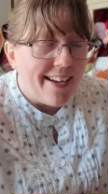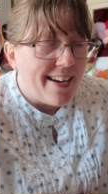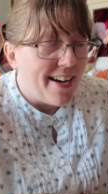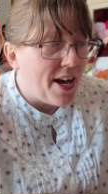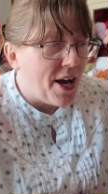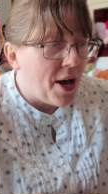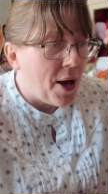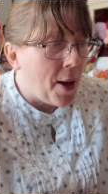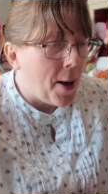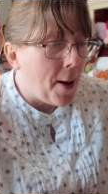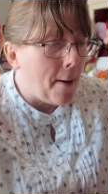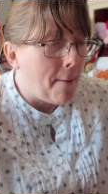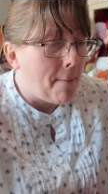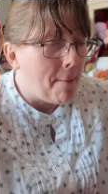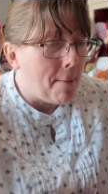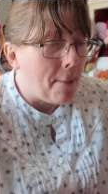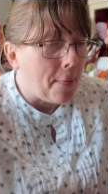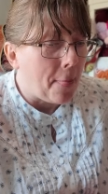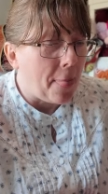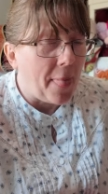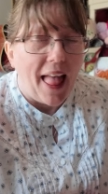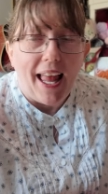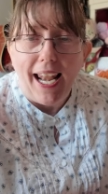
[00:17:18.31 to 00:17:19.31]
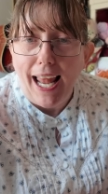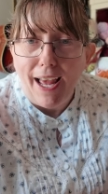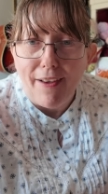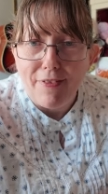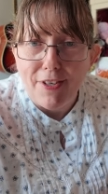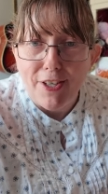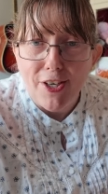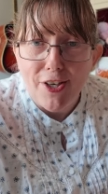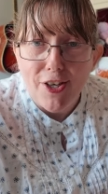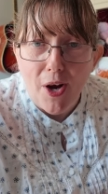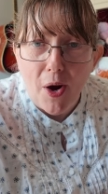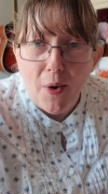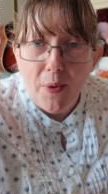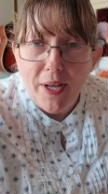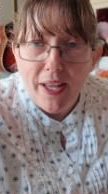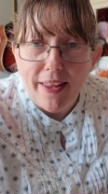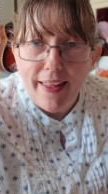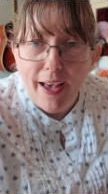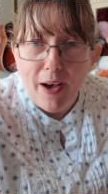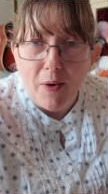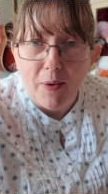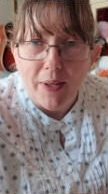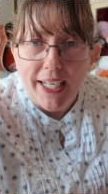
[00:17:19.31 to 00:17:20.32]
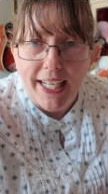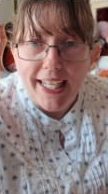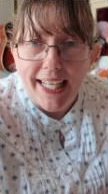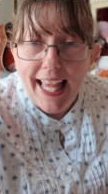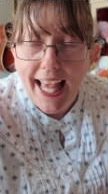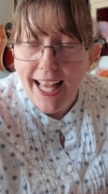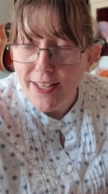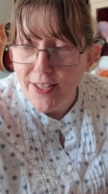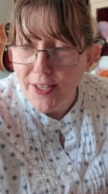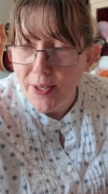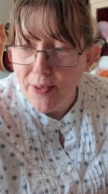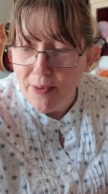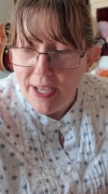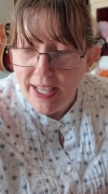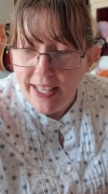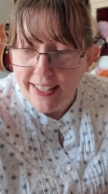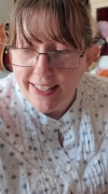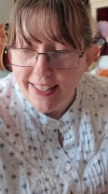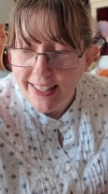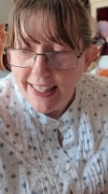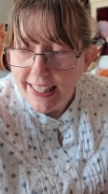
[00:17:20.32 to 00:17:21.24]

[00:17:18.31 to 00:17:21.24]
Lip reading: I'll have to show you that when I get to it.